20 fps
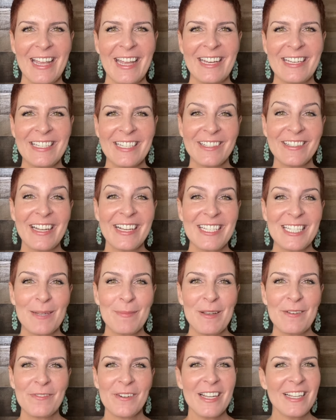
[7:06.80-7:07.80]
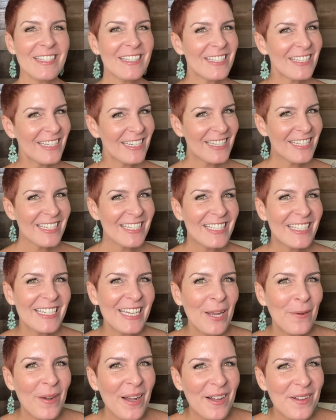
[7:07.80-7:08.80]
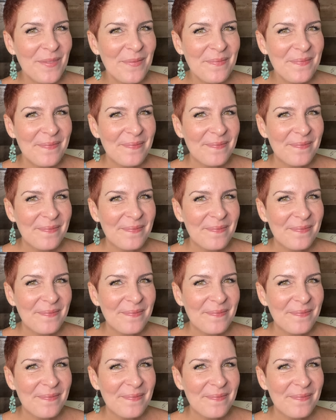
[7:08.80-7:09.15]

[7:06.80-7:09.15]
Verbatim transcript: And until next time, my friends, stay well.